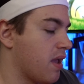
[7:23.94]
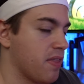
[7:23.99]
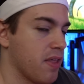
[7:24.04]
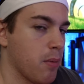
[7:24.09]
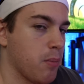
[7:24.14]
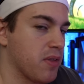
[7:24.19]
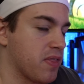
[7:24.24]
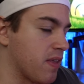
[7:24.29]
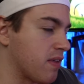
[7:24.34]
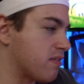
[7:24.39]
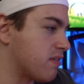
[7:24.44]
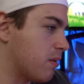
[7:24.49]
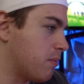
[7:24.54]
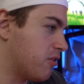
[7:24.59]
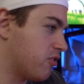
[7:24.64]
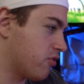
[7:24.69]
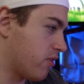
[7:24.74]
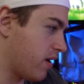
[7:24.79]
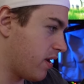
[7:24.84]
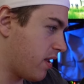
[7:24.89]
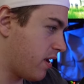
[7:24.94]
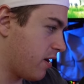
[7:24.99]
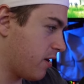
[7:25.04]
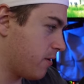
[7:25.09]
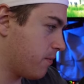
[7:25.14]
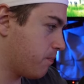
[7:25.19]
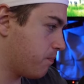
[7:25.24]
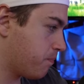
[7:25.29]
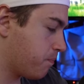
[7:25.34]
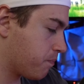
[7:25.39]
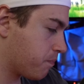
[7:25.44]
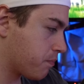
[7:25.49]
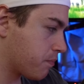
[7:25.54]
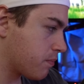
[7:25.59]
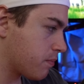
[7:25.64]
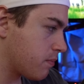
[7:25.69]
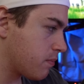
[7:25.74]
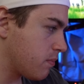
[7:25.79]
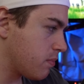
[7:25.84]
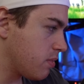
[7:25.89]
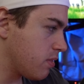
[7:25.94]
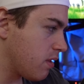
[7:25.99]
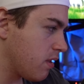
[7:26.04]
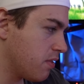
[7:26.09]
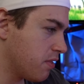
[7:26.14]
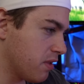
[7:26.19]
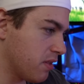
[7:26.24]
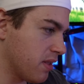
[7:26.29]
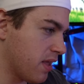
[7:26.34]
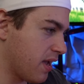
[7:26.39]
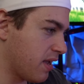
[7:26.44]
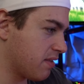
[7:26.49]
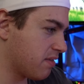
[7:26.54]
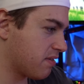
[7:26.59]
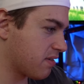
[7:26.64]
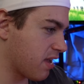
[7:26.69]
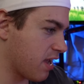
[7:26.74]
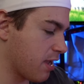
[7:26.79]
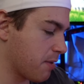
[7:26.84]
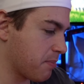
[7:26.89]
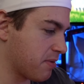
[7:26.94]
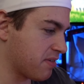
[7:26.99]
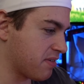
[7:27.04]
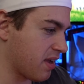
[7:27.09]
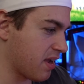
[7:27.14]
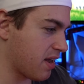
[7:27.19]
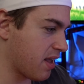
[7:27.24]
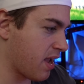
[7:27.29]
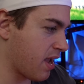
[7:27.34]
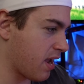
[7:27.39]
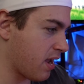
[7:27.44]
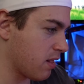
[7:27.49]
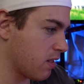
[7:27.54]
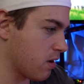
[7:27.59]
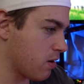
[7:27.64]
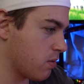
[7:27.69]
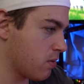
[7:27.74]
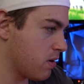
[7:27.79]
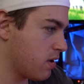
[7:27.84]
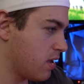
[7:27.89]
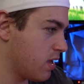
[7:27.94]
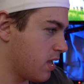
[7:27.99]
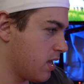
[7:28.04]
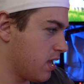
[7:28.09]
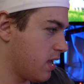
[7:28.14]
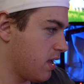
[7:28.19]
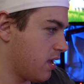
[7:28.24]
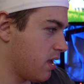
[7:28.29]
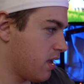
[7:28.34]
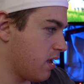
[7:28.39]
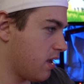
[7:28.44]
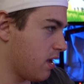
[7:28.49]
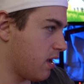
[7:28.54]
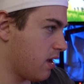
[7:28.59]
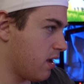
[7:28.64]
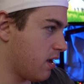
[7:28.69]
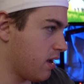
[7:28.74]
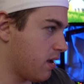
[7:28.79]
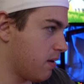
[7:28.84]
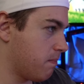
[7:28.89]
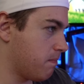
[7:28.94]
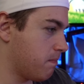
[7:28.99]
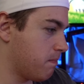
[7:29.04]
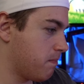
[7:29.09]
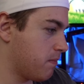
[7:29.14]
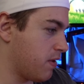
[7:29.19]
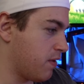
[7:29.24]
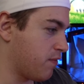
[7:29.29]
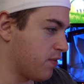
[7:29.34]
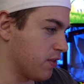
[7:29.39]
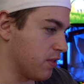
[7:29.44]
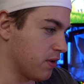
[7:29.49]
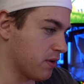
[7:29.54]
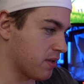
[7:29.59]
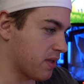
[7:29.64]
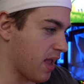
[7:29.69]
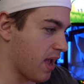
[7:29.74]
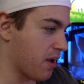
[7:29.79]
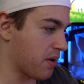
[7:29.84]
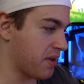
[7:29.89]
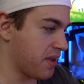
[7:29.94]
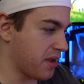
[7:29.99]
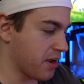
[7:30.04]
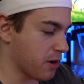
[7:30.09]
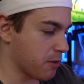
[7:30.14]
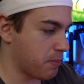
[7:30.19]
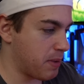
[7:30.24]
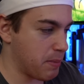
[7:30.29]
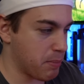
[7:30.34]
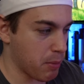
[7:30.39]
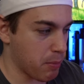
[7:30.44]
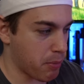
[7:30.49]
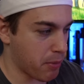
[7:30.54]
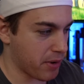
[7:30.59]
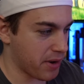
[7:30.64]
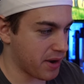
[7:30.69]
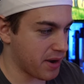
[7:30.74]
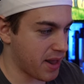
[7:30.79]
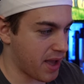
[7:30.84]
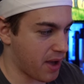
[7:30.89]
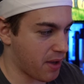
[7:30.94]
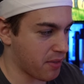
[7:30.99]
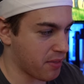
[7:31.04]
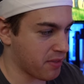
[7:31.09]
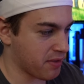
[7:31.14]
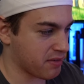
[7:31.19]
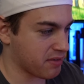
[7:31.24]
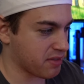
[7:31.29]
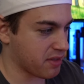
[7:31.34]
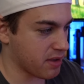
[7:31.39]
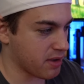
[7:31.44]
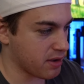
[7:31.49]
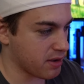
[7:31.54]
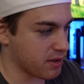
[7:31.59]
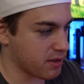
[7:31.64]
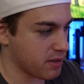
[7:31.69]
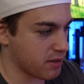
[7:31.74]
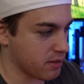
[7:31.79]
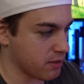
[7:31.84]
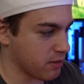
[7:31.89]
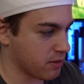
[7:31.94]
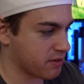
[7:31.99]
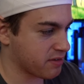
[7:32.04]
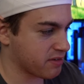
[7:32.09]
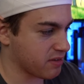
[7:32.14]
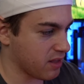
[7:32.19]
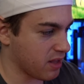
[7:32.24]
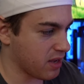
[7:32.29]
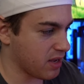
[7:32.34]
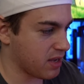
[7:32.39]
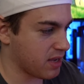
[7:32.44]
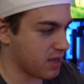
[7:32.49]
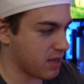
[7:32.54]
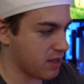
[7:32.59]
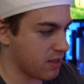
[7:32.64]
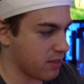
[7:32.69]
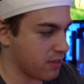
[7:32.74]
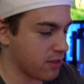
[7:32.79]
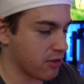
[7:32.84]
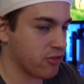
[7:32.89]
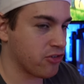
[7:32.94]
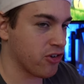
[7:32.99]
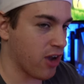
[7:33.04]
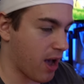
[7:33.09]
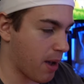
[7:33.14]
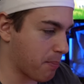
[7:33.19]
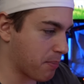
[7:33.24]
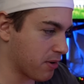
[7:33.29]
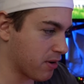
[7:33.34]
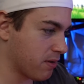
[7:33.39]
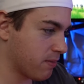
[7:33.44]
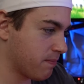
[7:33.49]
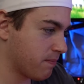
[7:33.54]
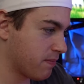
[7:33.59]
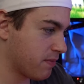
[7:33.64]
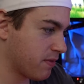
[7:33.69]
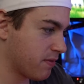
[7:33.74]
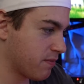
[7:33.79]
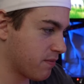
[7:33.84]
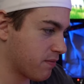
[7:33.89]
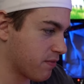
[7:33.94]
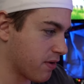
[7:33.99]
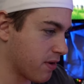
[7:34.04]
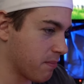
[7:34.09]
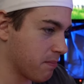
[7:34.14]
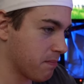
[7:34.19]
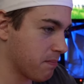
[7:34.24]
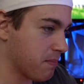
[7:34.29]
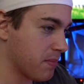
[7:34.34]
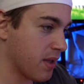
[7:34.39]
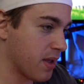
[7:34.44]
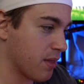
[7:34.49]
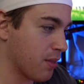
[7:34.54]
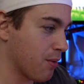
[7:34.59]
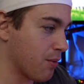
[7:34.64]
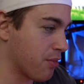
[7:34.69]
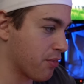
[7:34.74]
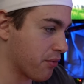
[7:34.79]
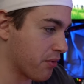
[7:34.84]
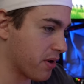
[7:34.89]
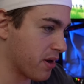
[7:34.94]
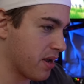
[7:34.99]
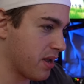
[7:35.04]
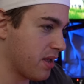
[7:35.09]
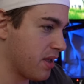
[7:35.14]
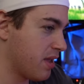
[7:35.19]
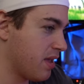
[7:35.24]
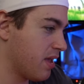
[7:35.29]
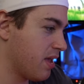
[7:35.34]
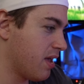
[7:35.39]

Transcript: And then with this image right here, the landscape, a Zeta Halo. If you look down here, people pointed out this thing looks like the chopper from Halo 3.